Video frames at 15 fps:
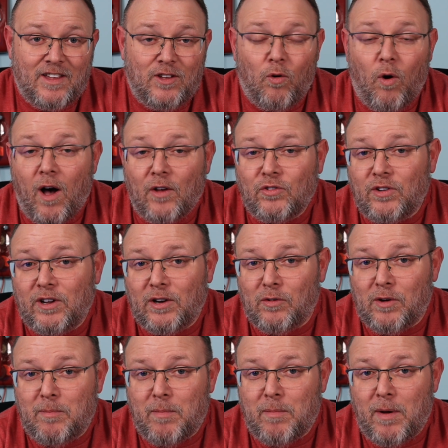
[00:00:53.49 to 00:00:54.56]
You also need to
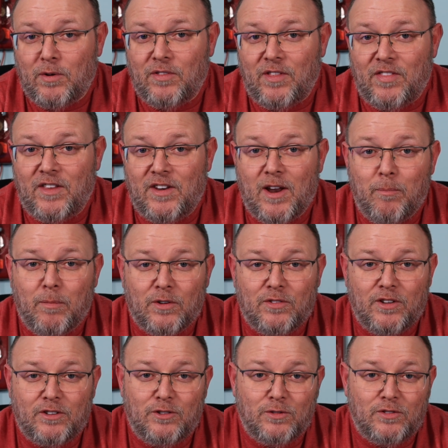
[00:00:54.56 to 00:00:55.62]
remember that the
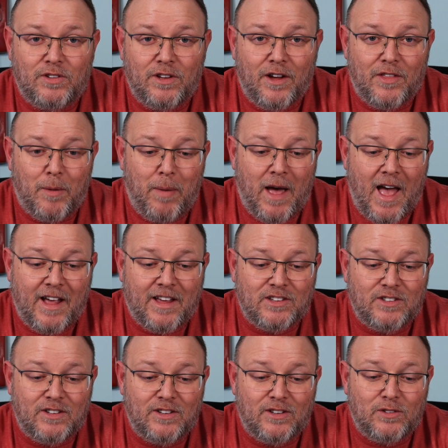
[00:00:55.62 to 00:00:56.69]
numbers that you see on the
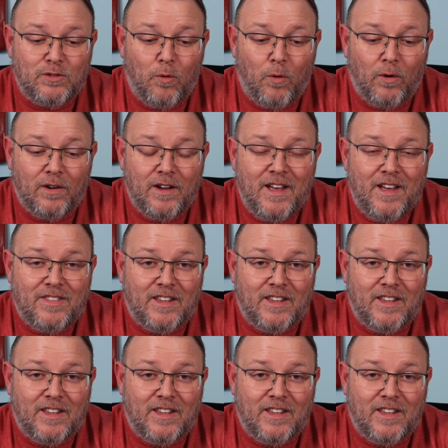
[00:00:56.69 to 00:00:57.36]
packages or